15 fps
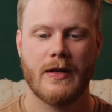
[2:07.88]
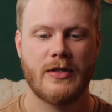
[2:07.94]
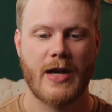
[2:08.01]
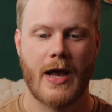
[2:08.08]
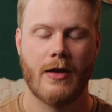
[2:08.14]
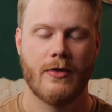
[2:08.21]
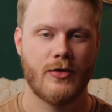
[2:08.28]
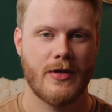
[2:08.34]

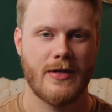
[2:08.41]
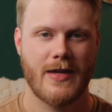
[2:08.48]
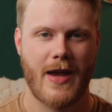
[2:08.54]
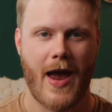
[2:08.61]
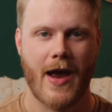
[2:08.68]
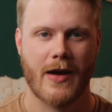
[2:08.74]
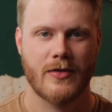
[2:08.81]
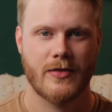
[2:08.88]
challenging
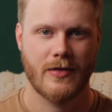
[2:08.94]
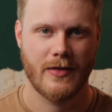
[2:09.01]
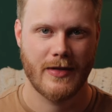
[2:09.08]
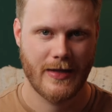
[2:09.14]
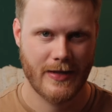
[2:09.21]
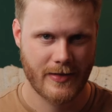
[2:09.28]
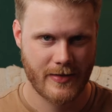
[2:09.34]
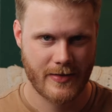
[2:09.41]
to
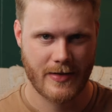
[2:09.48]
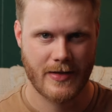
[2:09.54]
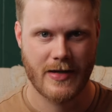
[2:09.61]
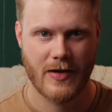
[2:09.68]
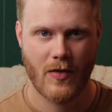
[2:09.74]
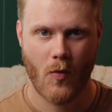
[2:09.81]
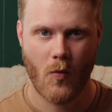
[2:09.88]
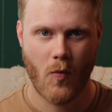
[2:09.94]
actually
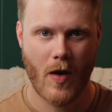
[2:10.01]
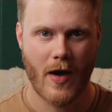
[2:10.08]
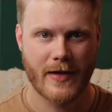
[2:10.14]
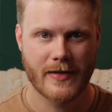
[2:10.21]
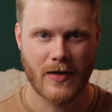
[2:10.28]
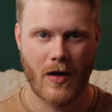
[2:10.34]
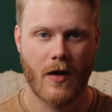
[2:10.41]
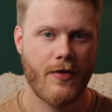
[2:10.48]
see what
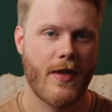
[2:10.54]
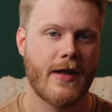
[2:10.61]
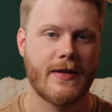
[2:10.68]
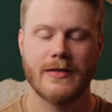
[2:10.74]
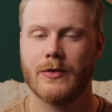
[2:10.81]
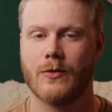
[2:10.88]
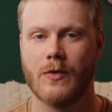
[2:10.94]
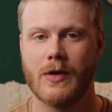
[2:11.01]
is on
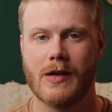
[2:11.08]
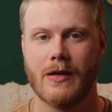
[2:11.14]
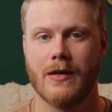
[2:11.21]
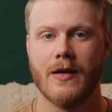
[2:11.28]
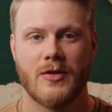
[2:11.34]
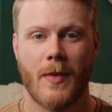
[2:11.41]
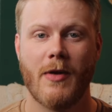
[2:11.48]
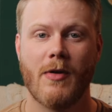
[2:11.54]
that screen.
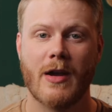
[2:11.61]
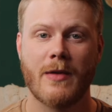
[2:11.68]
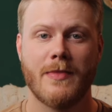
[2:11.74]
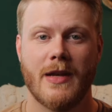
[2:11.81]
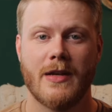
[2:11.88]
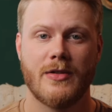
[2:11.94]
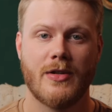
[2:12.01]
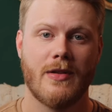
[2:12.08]
So my
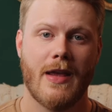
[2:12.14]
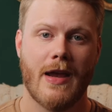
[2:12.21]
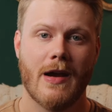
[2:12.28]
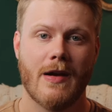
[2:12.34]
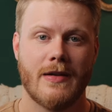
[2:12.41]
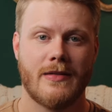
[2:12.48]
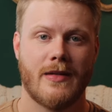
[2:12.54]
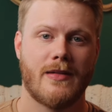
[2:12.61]
recommendation
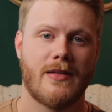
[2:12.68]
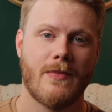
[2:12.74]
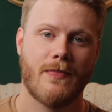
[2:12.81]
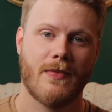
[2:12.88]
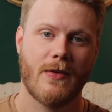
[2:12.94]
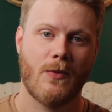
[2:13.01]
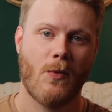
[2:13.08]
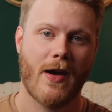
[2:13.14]
there is to
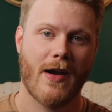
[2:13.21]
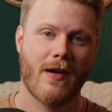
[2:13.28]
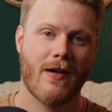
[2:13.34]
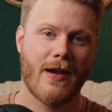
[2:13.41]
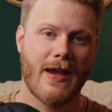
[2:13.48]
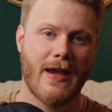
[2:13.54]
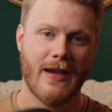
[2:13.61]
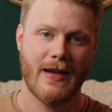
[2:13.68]
simply wear
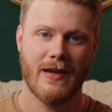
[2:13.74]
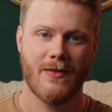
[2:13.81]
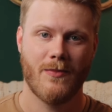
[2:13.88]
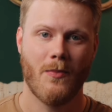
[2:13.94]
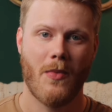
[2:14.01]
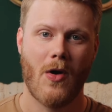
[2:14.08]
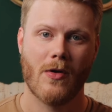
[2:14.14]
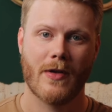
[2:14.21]
a
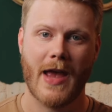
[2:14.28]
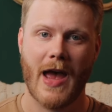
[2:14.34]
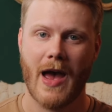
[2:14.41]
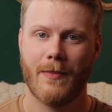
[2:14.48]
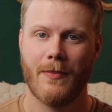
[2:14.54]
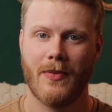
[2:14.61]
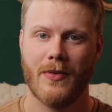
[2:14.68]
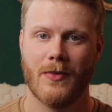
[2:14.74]
ball
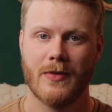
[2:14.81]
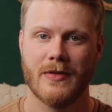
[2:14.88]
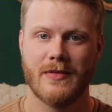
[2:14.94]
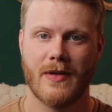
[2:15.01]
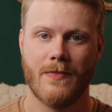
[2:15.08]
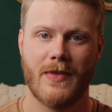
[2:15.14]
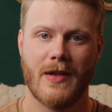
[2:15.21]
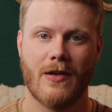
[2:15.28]
cap or
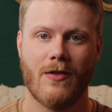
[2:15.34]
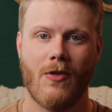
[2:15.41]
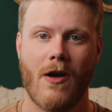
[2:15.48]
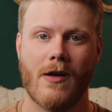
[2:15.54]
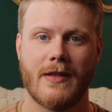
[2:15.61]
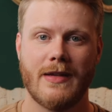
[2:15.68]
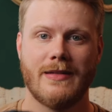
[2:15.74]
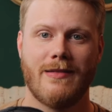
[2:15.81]
something
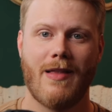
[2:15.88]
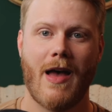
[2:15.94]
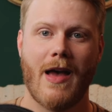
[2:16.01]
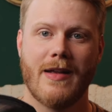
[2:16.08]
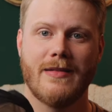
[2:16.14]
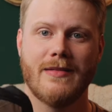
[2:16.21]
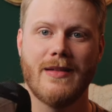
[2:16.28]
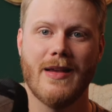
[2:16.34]
along these
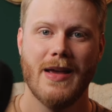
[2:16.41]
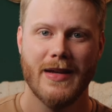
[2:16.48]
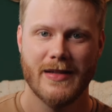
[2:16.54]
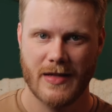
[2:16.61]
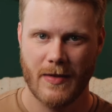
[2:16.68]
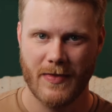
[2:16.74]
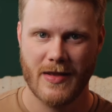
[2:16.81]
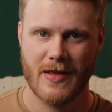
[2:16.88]
lines,
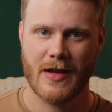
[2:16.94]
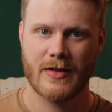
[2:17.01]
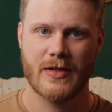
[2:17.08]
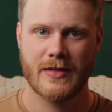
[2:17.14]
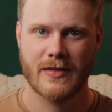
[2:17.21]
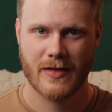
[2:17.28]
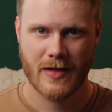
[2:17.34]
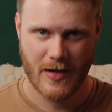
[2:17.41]
something that
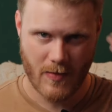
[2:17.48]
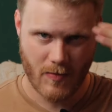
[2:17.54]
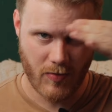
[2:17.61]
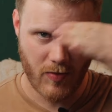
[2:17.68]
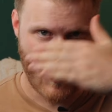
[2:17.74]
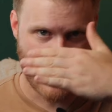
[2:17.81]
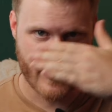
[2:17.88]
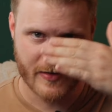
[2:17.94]
just
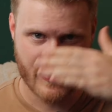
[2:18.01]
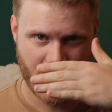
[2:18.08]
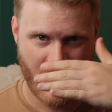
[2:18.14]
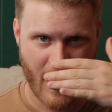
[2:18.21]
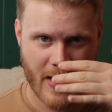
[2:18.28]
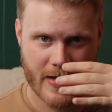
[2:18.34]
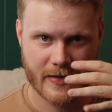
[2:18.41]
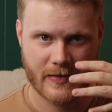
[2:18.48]
blocks your
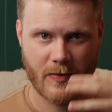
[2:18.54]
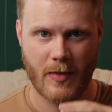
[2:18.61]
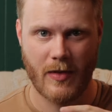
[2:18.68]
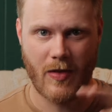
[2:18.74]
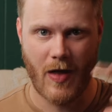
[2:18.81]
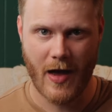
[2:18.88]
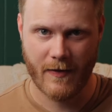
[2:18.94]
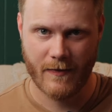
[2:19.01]
eyes from a
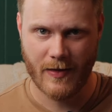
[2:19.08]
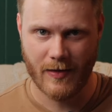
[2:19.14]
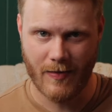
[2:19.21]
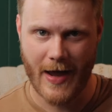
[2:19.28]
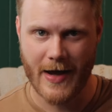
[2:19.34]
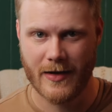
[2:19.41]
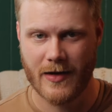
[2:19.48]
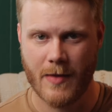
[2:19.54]
lot of the
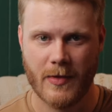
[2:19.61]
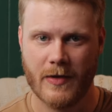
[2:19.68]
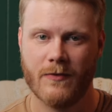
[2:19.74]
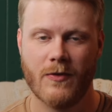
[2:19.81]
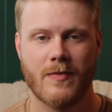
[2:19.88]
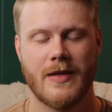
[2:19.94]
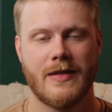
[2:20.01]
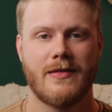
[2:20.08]
light coming
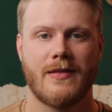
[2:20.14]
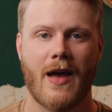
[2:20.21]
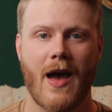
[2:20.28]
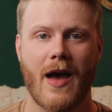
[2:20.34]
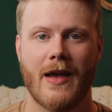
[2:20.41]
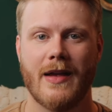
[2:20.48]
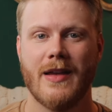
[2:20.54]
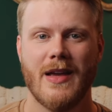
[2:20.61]
from the
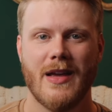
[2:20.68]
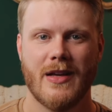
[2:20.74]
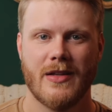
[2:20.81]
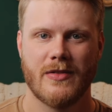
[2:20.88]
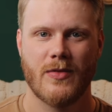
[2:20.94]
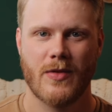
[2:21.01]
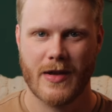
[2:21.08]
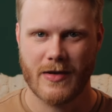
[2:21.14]
sky,
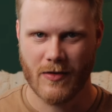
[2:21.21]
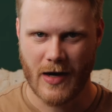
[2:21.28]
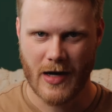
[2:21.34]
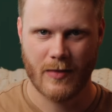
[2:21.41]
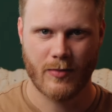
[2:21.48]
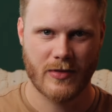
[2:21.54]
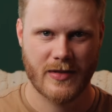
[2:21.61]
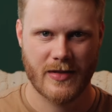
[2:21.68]
so that you're
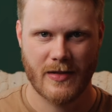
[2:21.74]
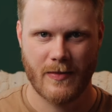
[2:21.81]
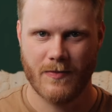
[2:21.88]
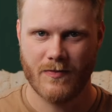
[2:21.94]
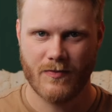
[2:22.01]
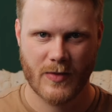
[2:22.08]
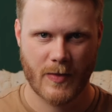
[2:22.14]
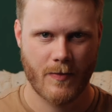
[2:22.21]
able to
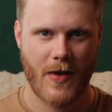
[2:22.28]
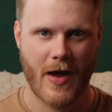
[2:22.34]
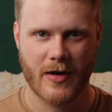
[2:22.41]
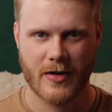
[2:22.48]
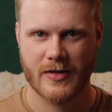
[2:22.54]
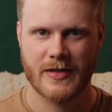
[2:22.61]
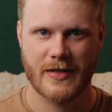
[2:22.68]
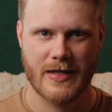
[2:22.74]

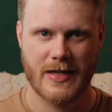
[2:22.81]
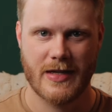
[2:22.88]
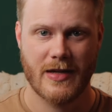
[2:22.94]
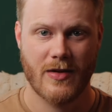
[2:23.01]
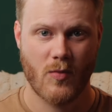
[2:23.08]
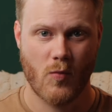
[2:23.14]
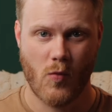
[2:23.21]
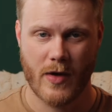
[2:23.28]
better see
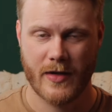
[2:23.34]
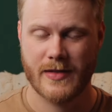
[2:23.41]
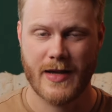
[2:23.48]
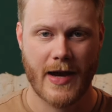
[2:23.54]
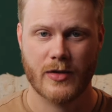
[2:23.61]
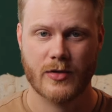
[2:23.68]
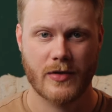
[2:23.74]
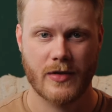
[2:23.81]
what is
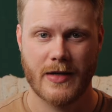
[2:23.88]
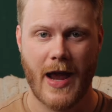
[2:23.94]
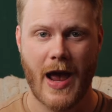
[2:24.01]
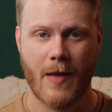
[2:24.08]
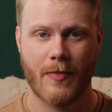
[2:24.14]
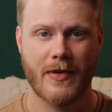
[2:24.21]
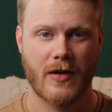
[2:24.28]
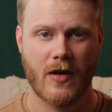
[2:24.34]
actually
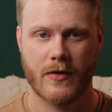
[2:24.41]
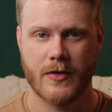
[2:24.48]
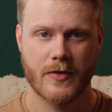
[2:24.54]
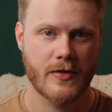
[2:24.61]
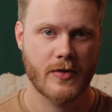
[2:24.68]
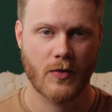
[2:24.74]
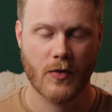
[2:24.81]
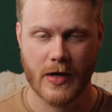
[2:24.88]
happening on your
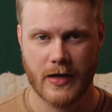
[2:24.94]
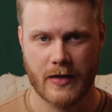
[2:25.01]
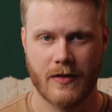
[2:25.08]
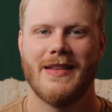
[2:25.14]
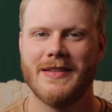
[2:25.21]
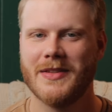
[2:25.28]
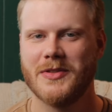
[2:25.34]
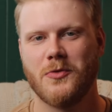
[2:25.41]
screen.
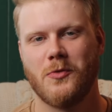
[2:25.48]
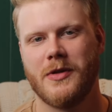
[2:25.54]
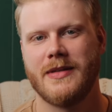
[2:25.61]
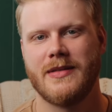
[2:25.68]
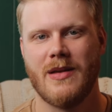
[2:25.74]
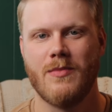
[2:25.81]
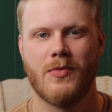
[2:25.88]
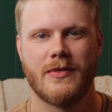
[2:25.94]
This is a really
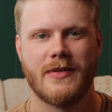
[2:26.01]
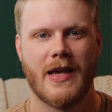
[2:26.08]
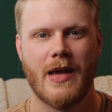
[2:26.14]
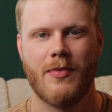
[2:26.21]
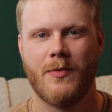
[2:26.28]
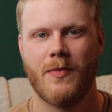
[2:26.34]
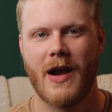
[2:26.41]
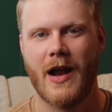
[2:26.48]
simple
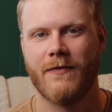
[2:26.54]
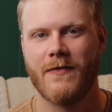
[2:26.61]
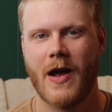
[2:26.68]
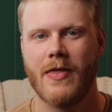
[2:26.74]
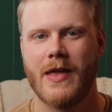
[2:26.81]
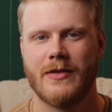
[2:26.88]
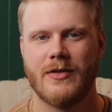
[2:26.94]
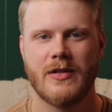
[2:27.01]
tip, but I
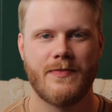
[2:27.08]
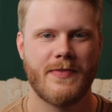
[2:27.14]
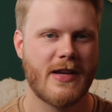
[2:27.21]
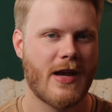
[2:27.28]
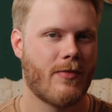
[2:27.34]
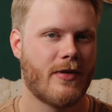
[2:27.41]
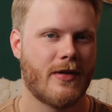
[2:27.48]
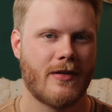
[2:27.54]
found that just
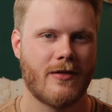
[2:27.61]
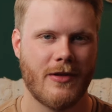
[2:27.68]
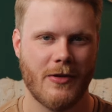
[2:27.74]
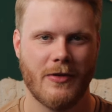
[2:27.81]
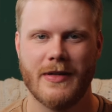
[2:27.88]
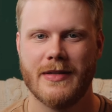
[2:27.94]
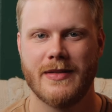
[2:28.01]
being able to clearly